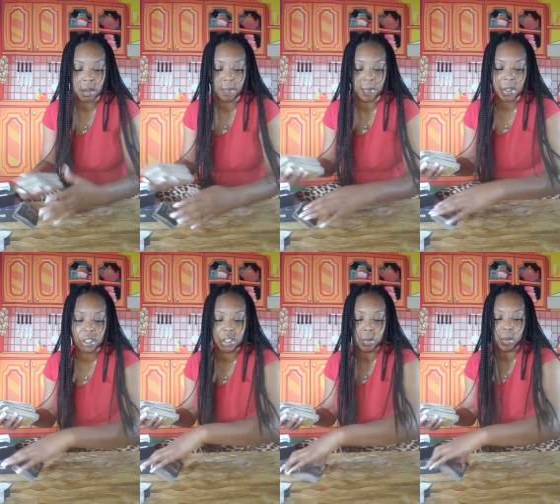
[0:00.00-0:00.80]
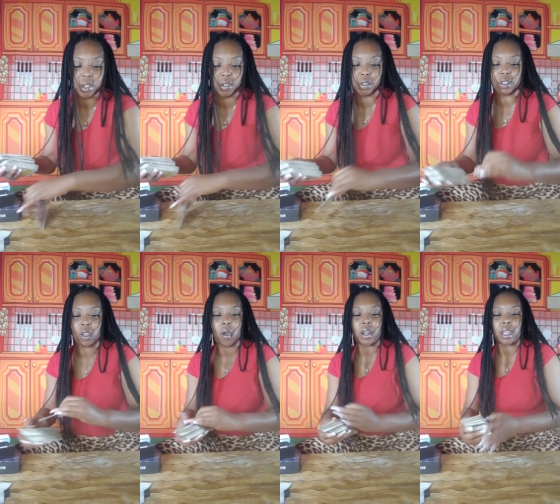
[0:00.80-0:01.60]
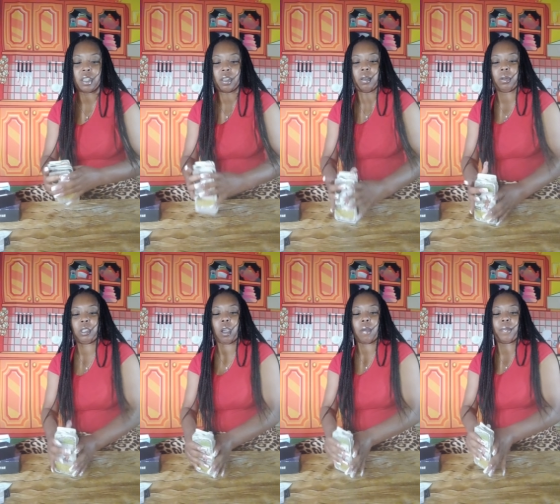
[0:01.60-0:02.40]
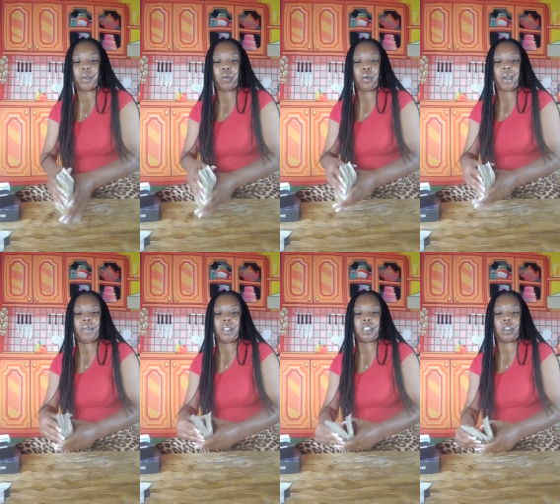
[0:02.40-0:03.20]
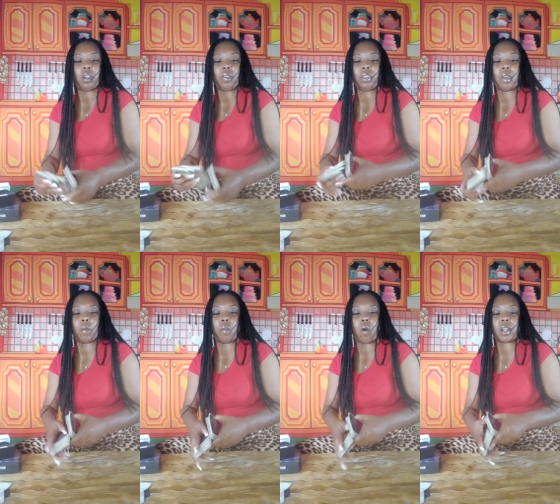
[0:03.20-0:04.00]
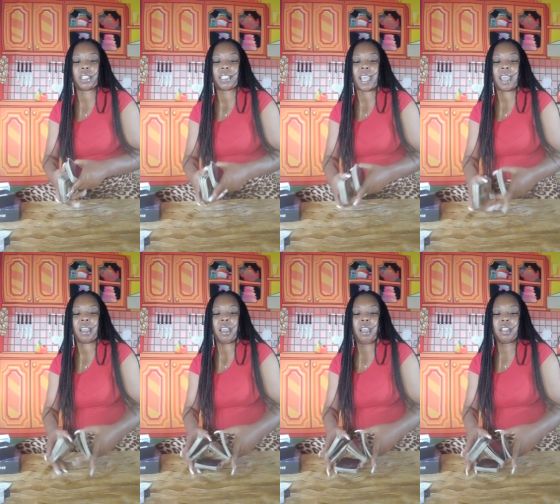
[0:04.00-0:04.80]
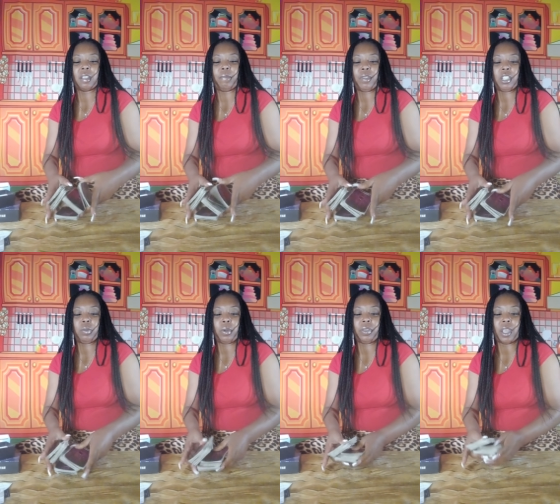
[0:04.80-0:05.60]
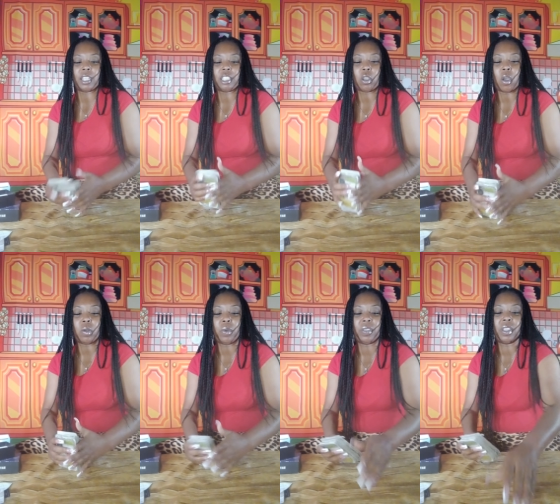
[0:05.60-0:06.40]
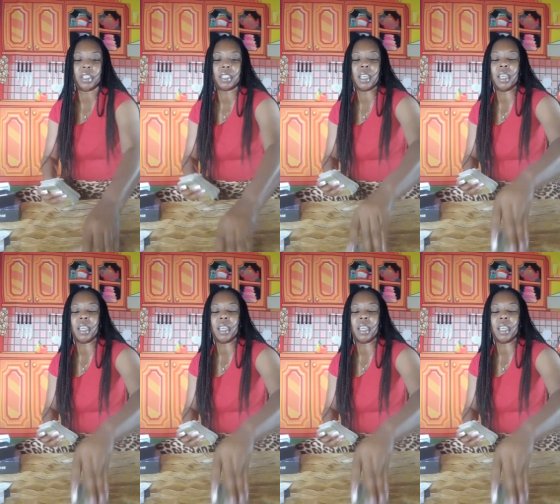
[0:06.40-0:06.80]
Finishing what you started. It was hard for whoever this earth or water sign to finish what they started with this